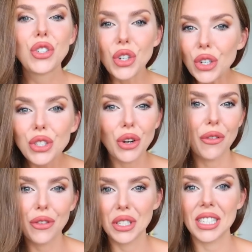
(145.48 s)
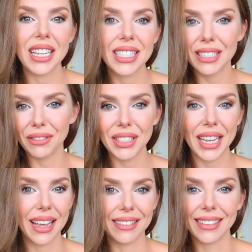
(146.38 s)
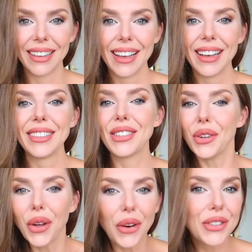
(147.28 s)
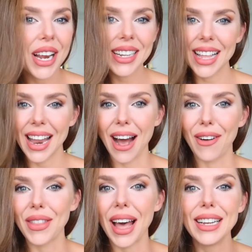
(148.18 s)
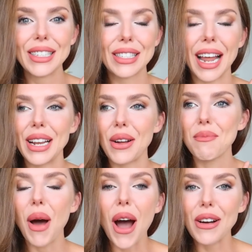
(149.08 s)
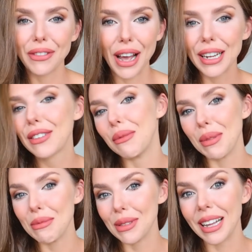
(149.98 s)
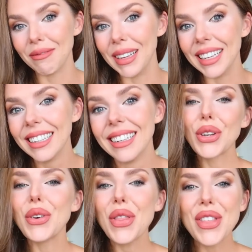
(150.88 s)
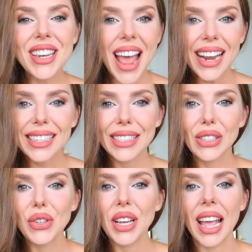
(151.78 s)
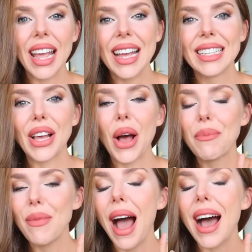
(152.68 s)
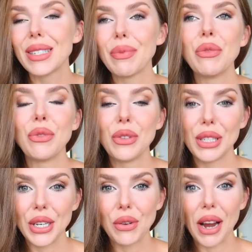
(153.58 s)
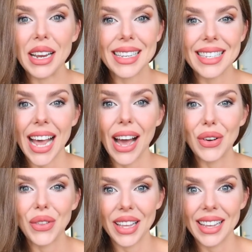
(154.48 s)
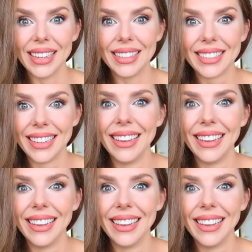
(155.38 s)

just for sensitive skin. So go check that out. That is like perfect for people like me. So the next look has been really great to tackle the heat.